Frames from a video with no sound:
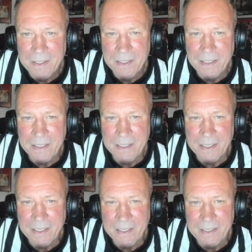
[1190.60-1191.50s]
And
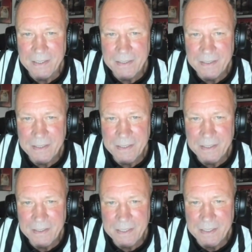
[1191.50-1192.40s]

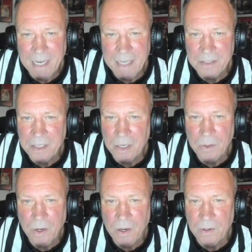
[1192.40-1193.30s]
these guys are
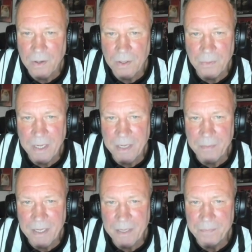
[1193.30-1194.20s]
going hard all the way,
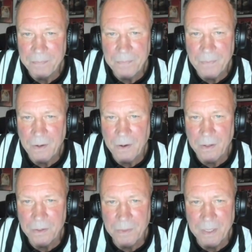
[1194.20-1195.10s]
man,
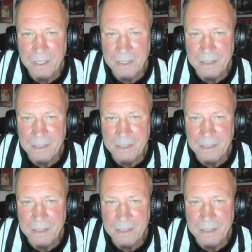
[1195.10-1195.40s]
all the way.